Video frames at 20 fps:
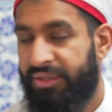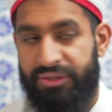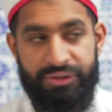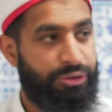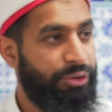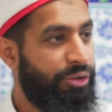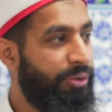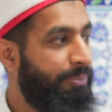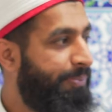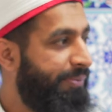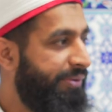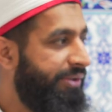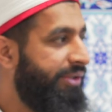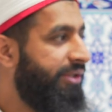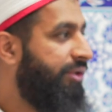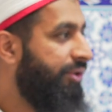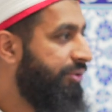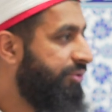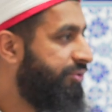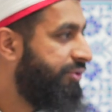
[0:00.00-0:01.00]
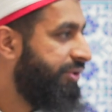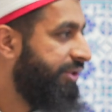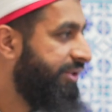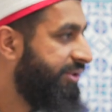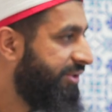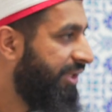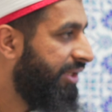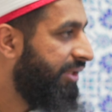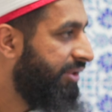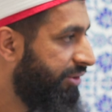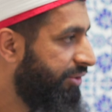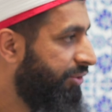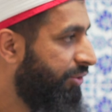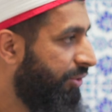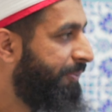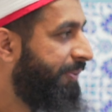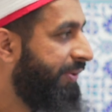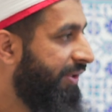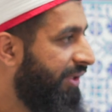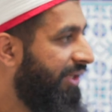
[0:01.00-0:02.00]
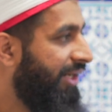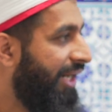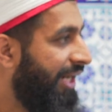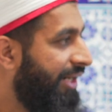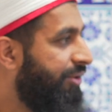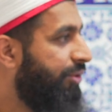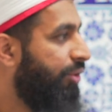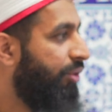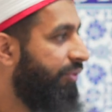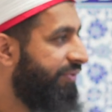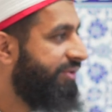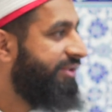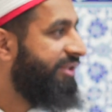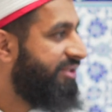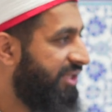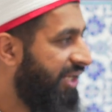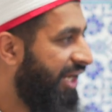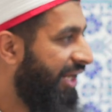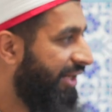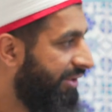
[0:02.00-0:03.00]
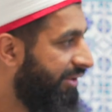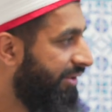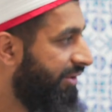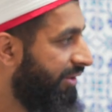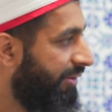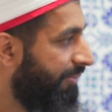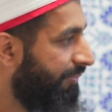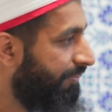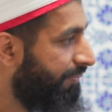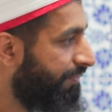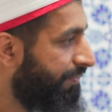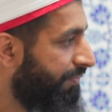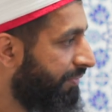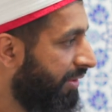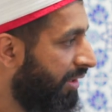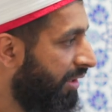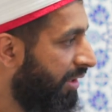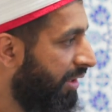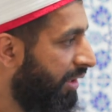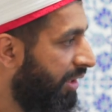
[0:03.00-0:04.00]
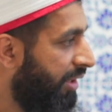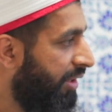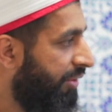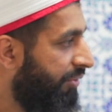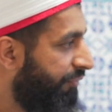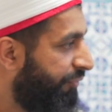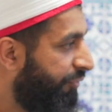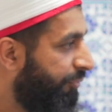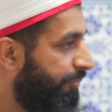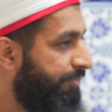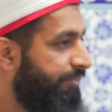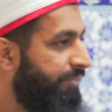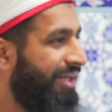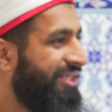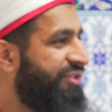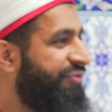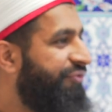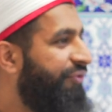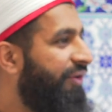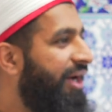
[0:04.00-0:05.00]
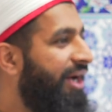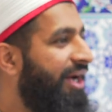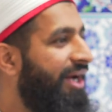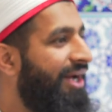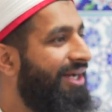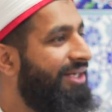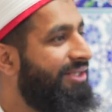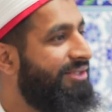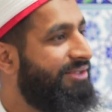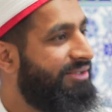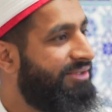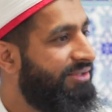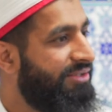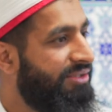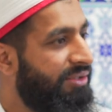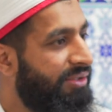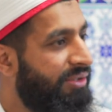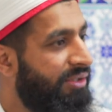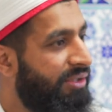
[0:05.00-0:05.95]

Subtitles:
European countries and European land over this land, from as far as,